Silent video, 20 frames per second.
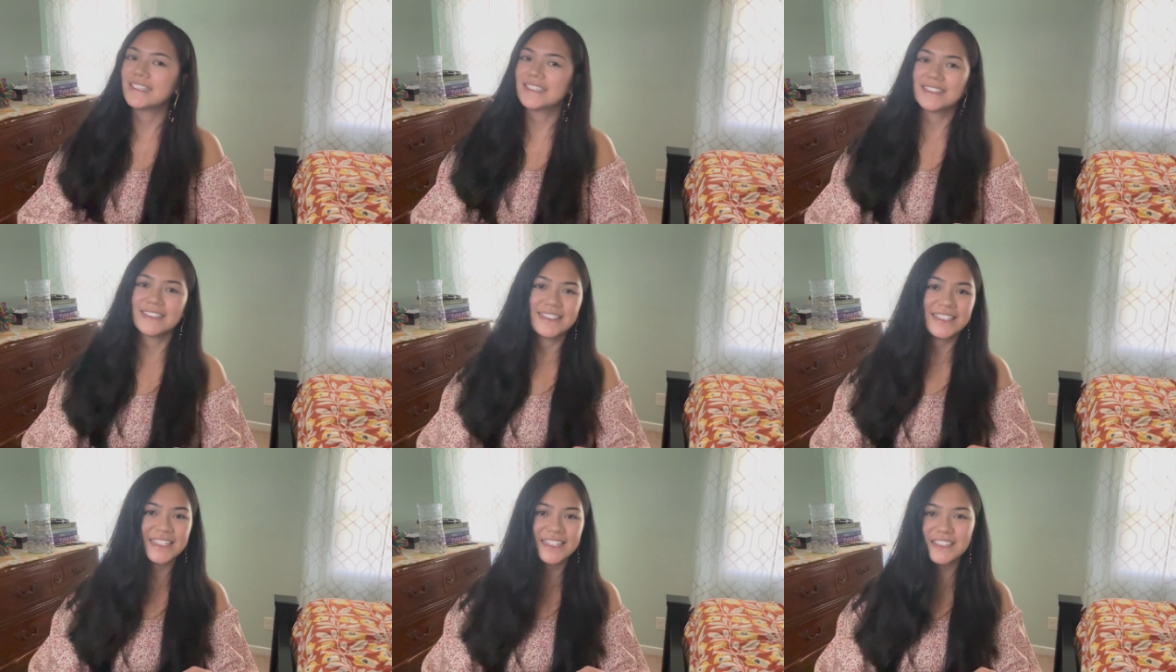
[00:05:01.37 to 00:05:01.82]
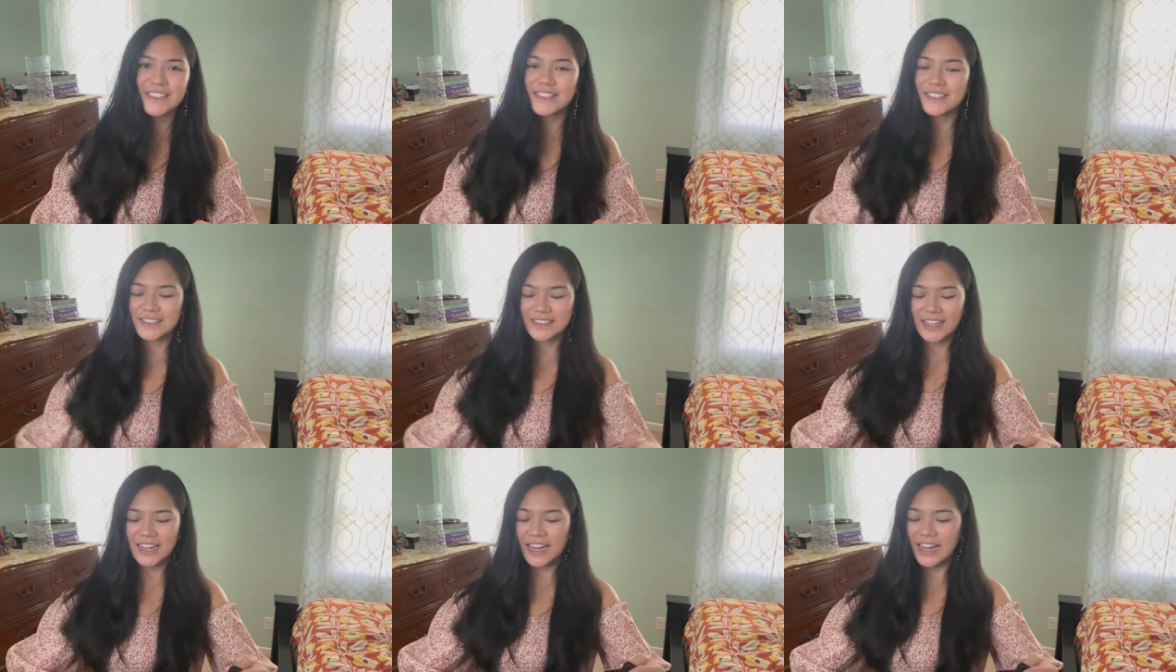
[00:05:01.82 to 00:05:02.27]

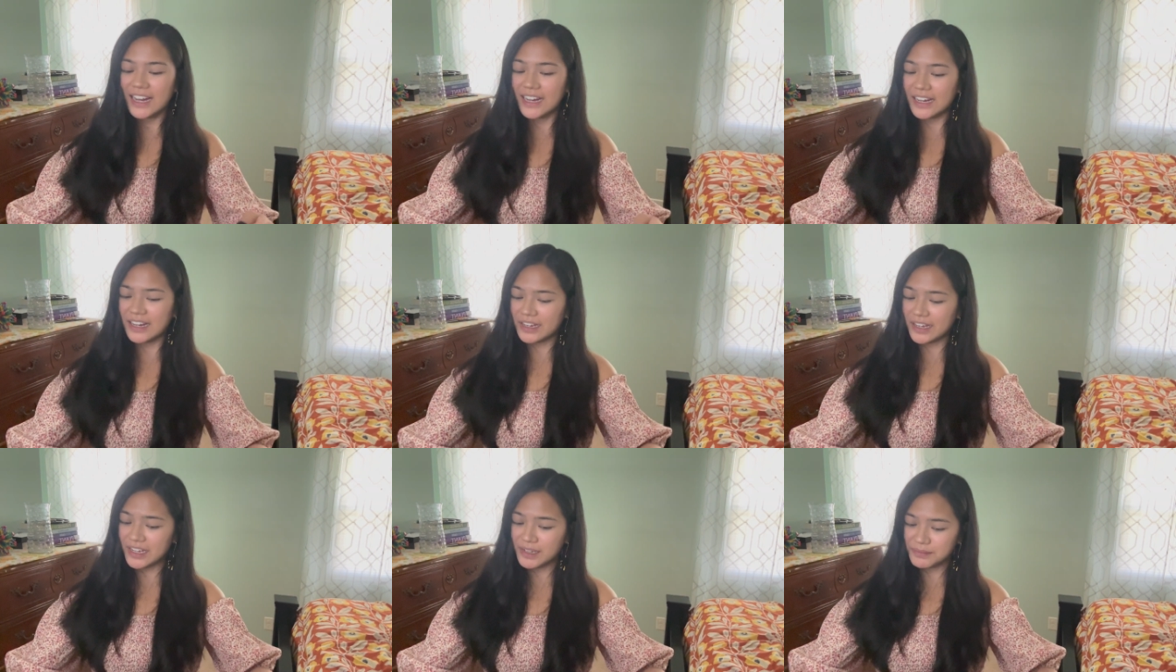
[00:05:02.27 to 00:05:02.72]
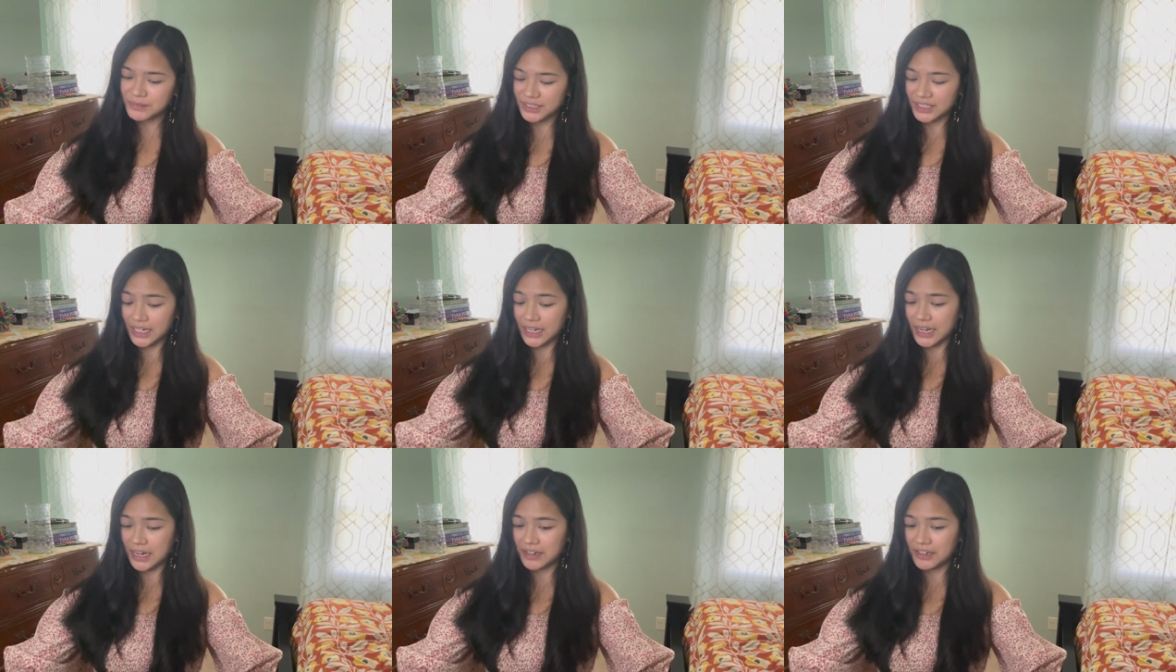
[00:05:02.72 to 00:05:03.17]
This, I'm
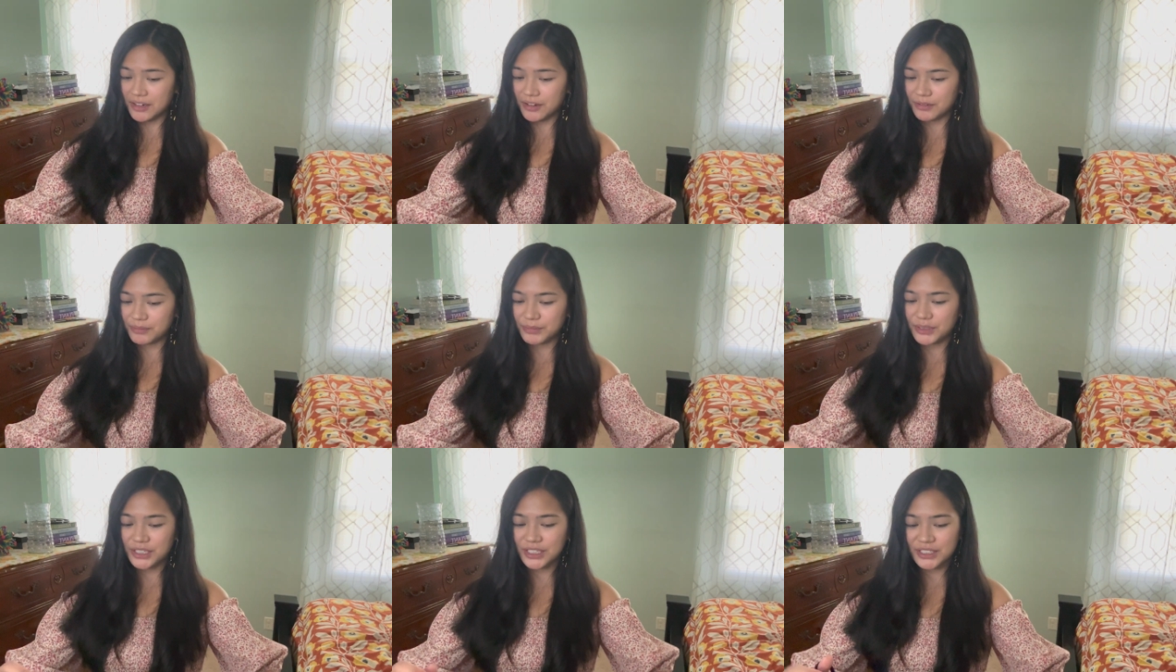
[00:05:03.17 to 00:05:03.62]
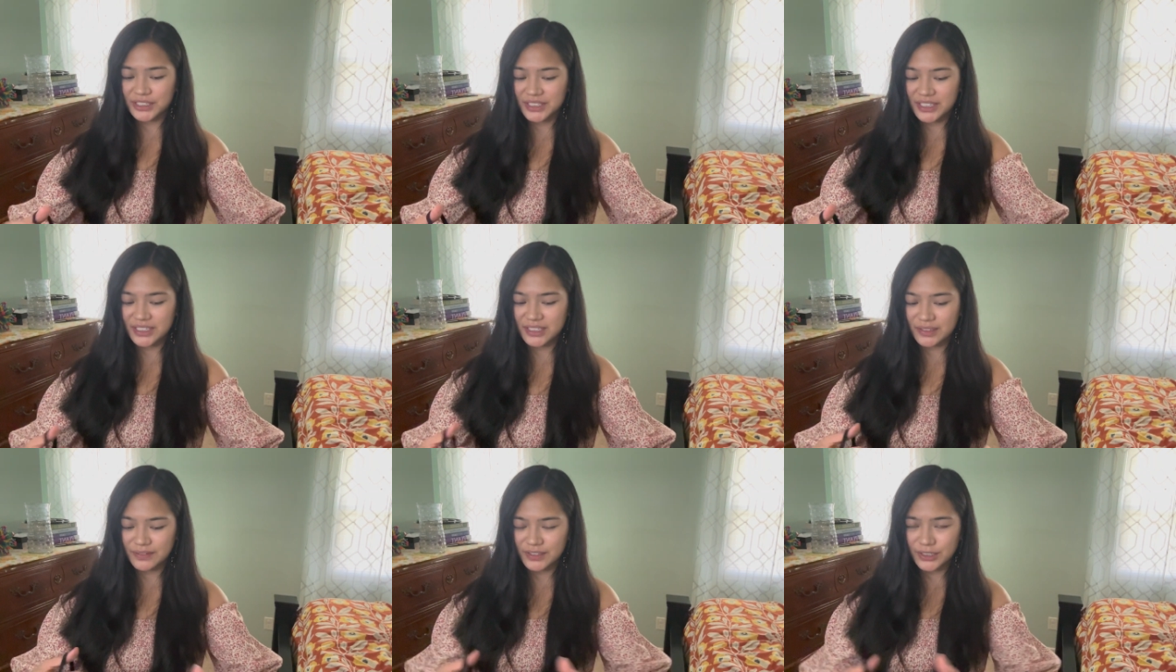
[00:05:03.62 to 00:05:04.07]
kind of
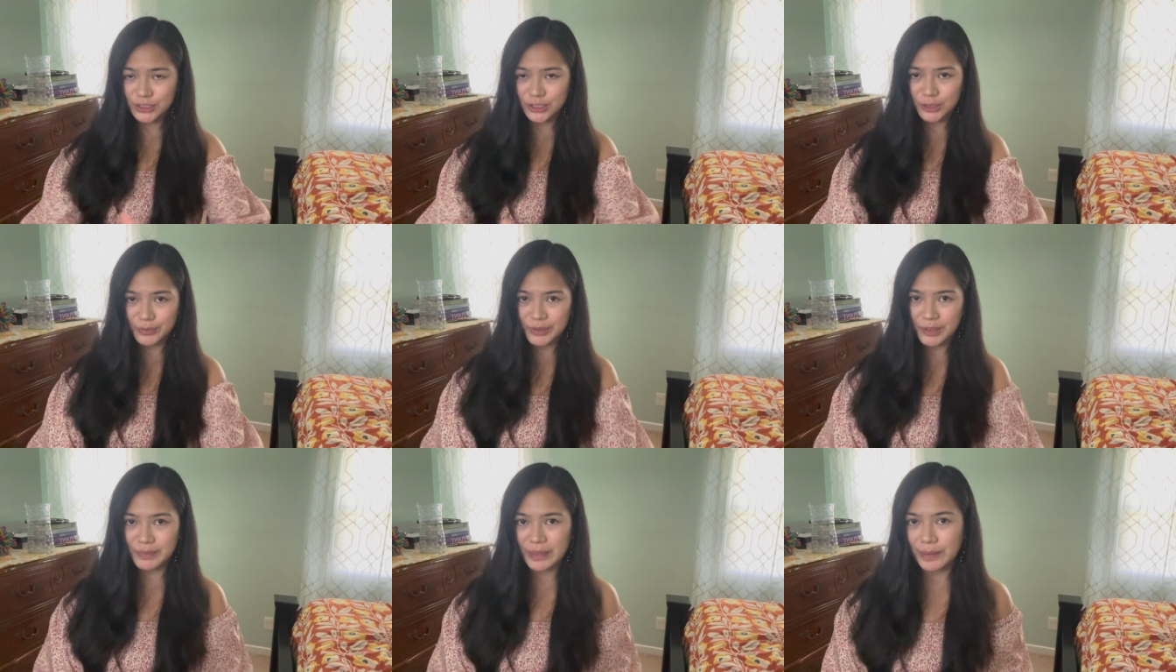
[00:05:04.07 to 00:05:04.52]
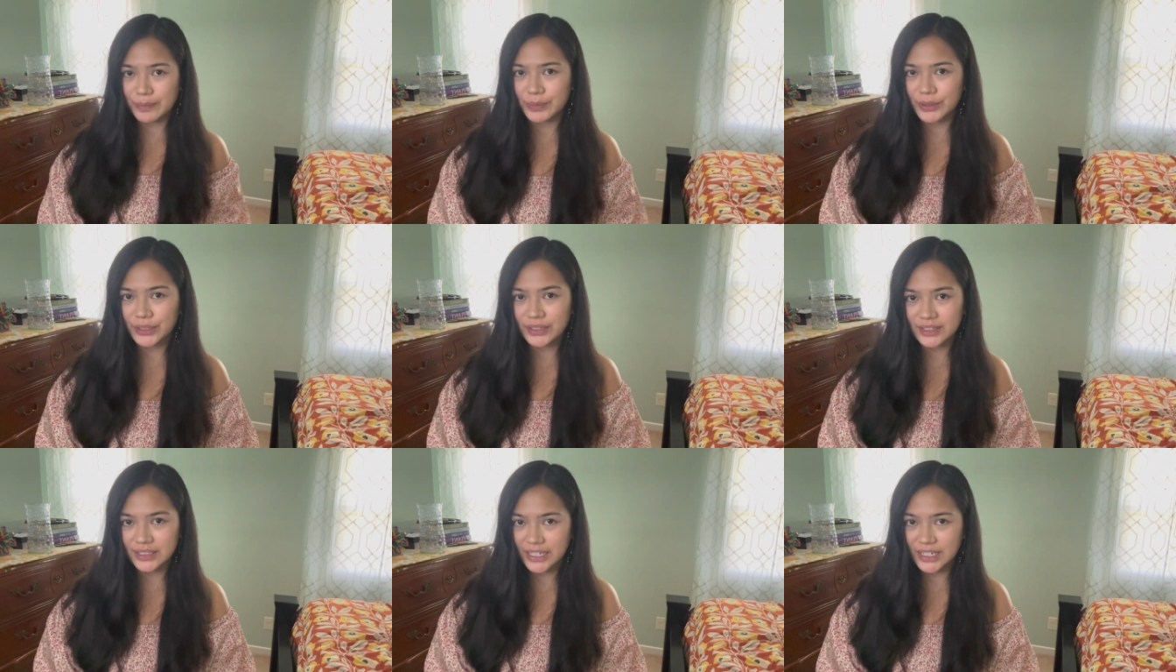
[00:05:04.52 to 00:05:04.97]
curious if this should be my
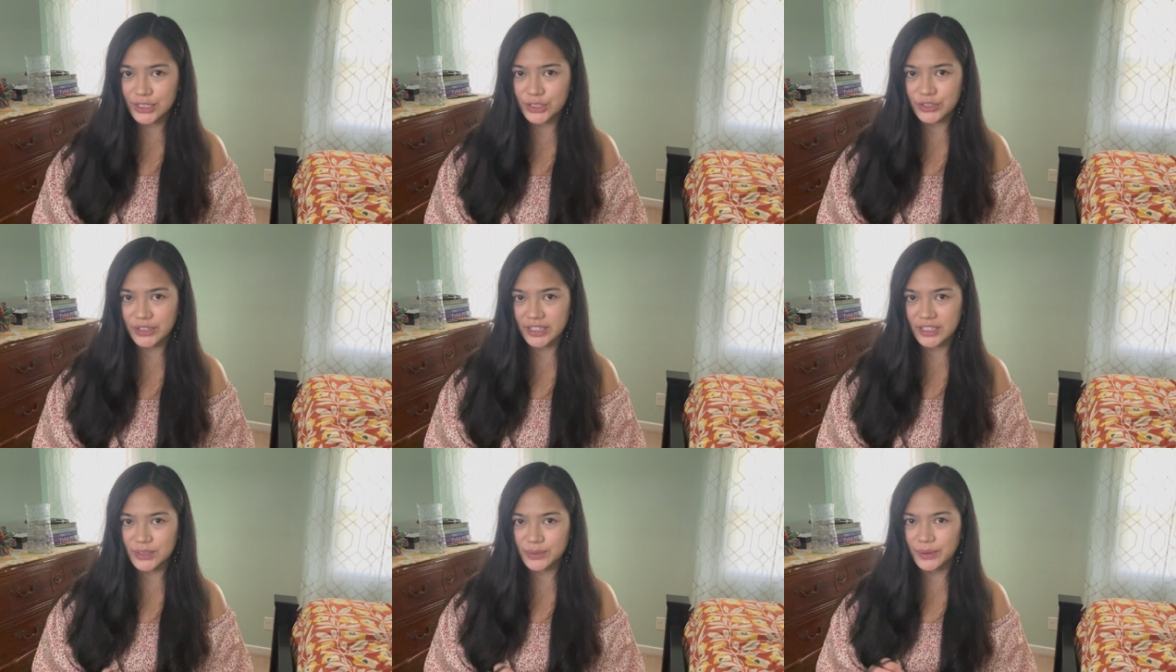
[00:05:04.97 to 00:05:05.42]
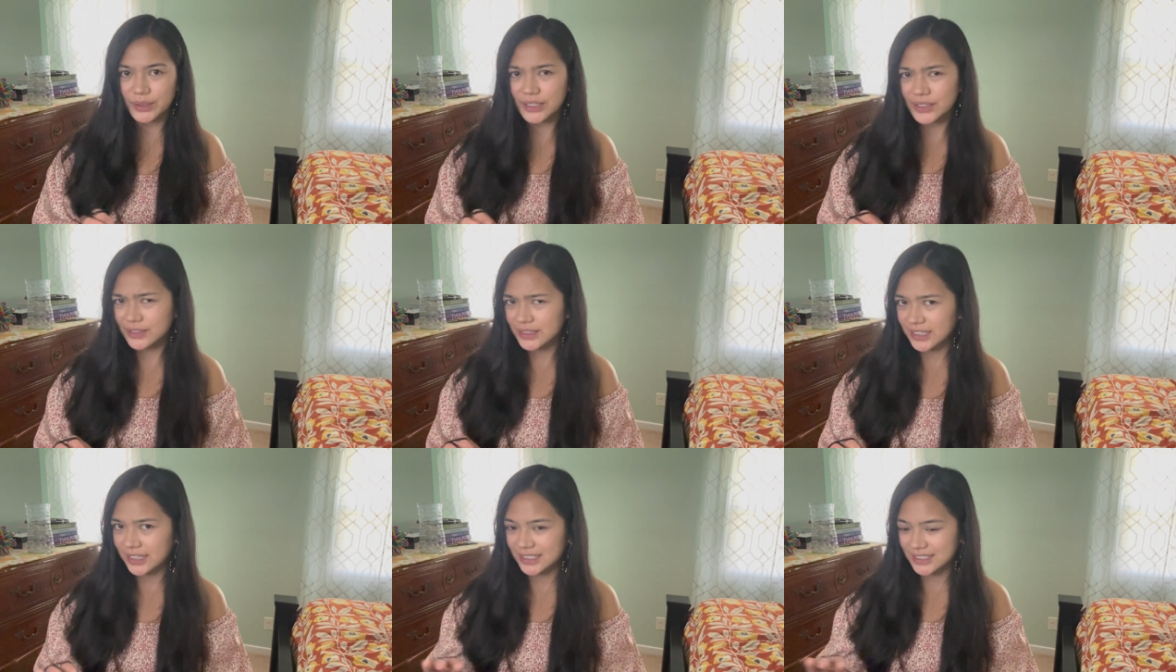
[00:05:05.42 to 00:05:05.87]
birthday dress. What do
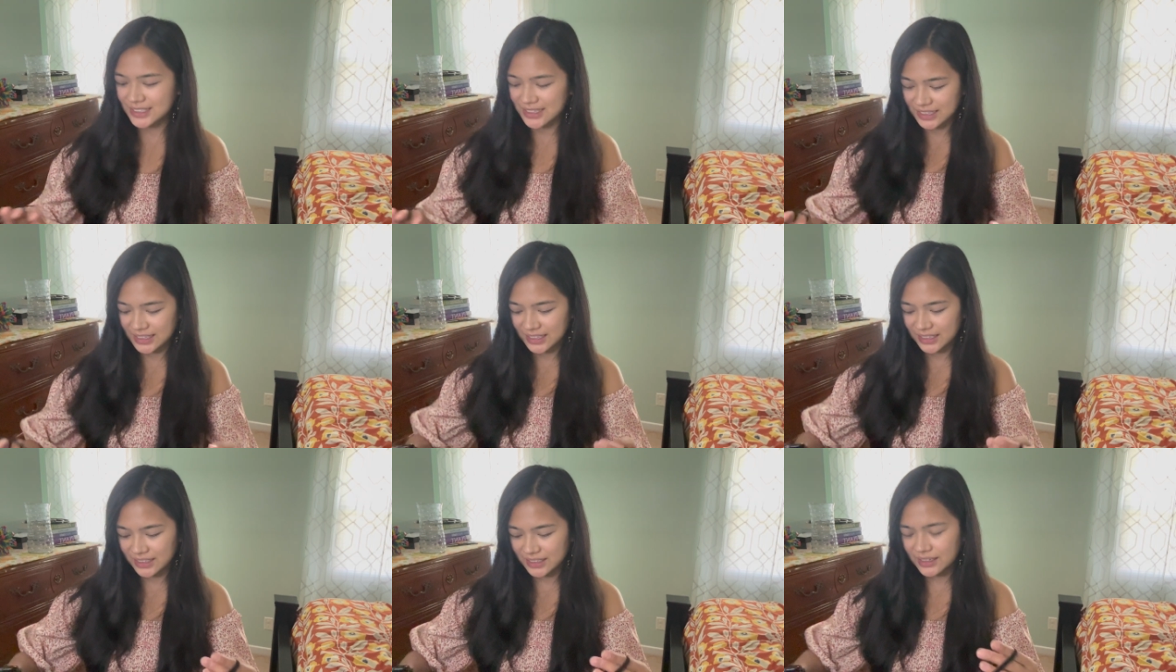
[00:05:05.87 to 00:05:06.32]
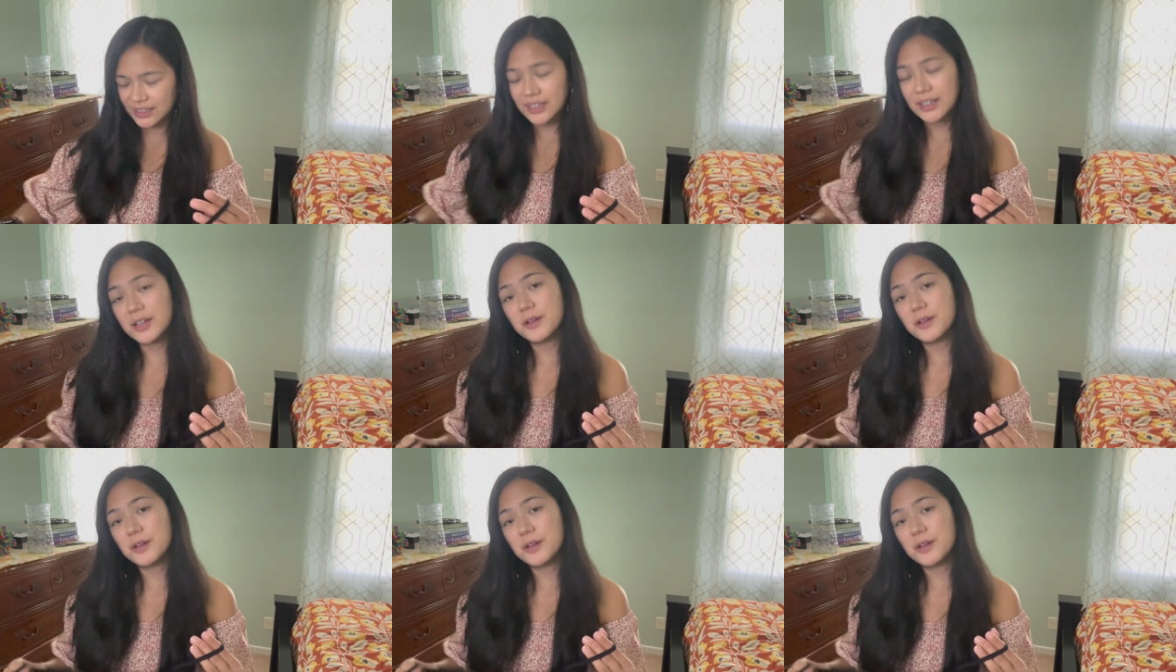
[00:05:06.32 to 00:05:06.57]
you guys think?